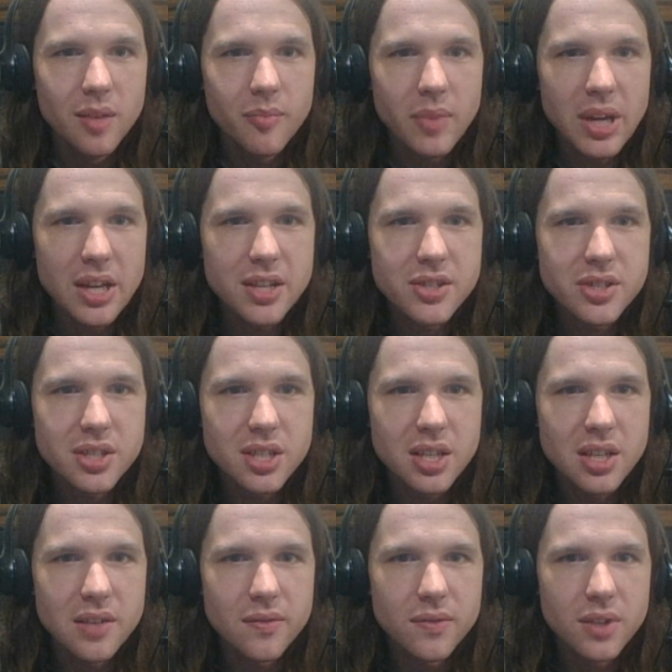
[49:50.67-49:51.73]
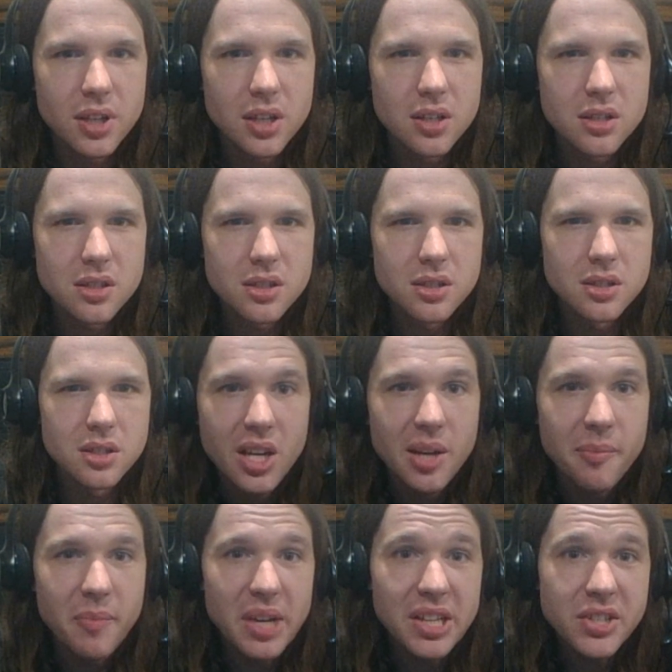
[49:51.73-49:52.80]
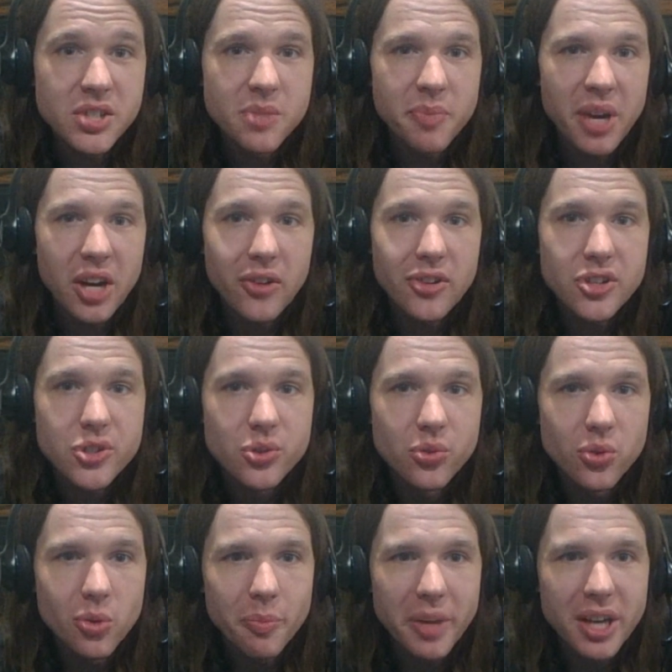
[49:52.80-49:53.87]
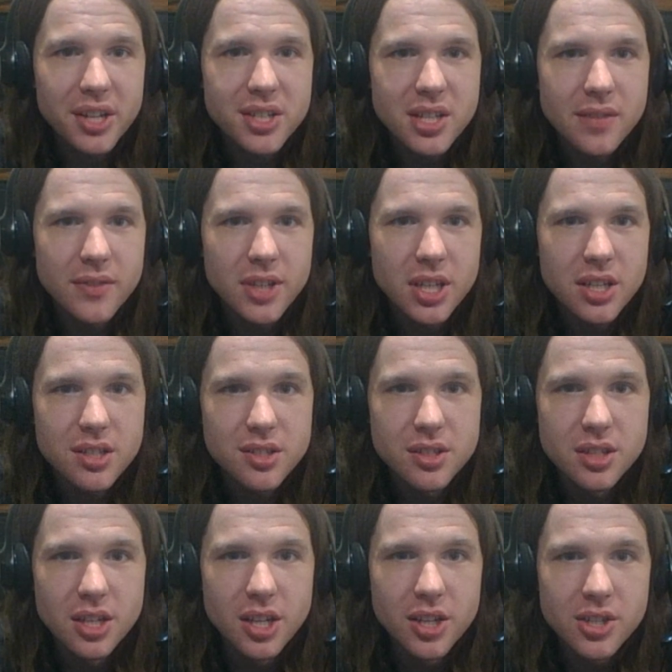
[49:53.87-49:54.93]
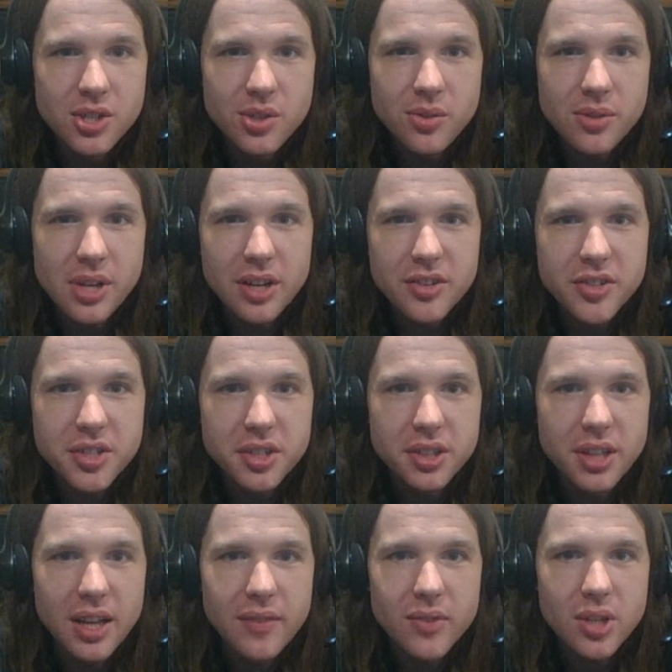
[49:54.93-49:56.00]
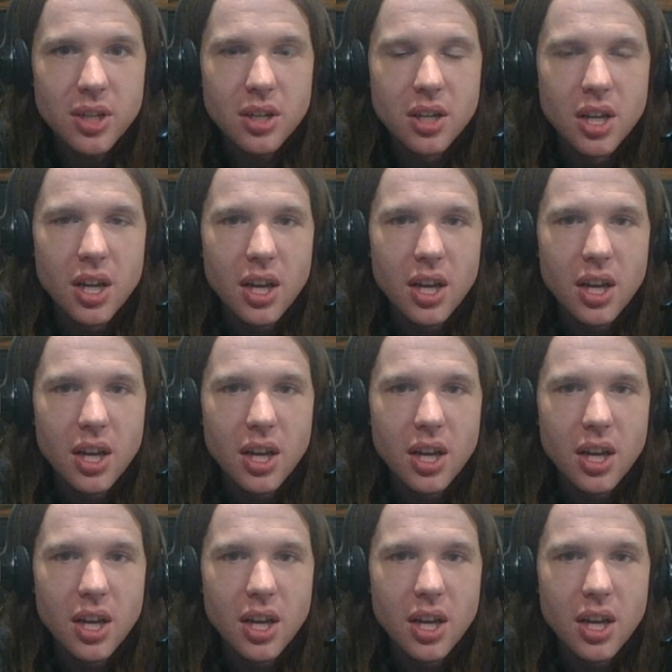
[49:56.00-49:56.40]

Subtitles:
paced evenings. Best Parish Group Activities, 2011.